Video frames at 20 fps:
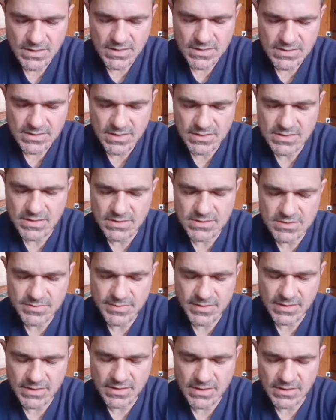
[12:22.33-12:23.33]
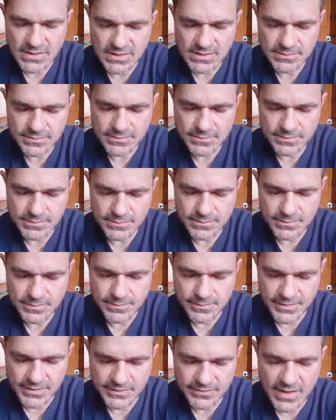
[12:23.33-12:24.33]
That sounds to me like
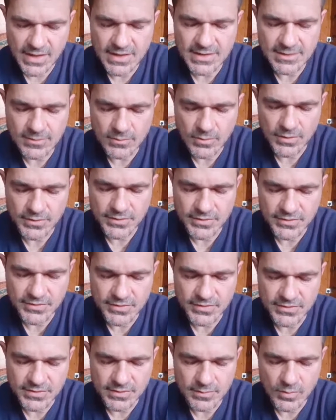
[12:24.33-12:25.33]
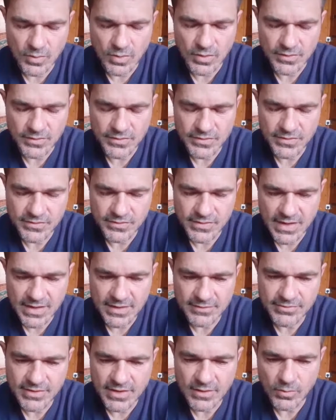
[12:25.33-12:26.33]
exactly what the system wants, is that
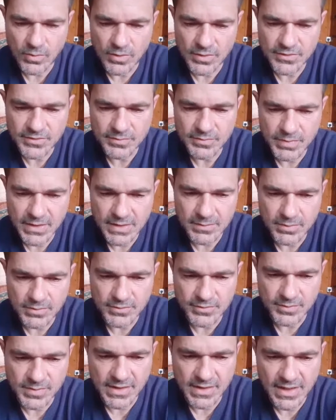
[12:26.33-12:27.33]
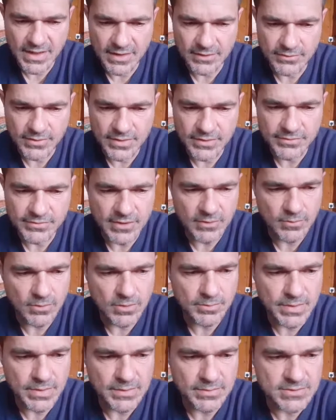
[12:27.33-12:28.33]
if they want people to be angry, if they
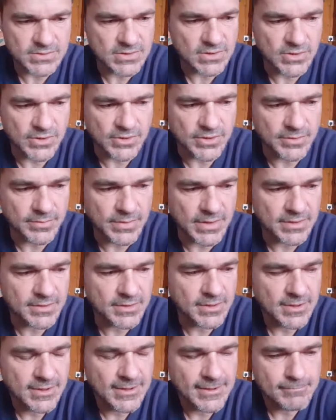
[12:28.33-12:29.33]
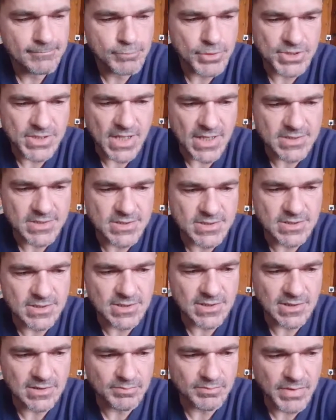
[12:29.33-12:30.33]
want people to learn about Podesta
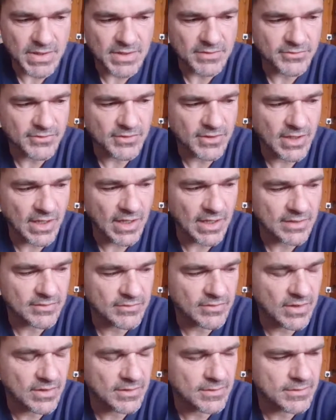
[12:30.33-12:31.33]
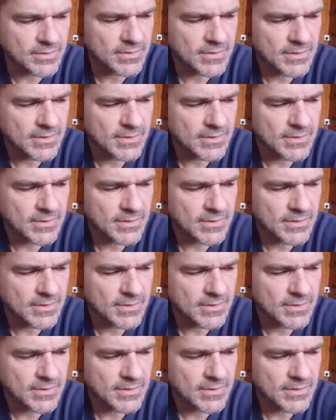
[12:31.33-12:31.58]
and Pizzagate and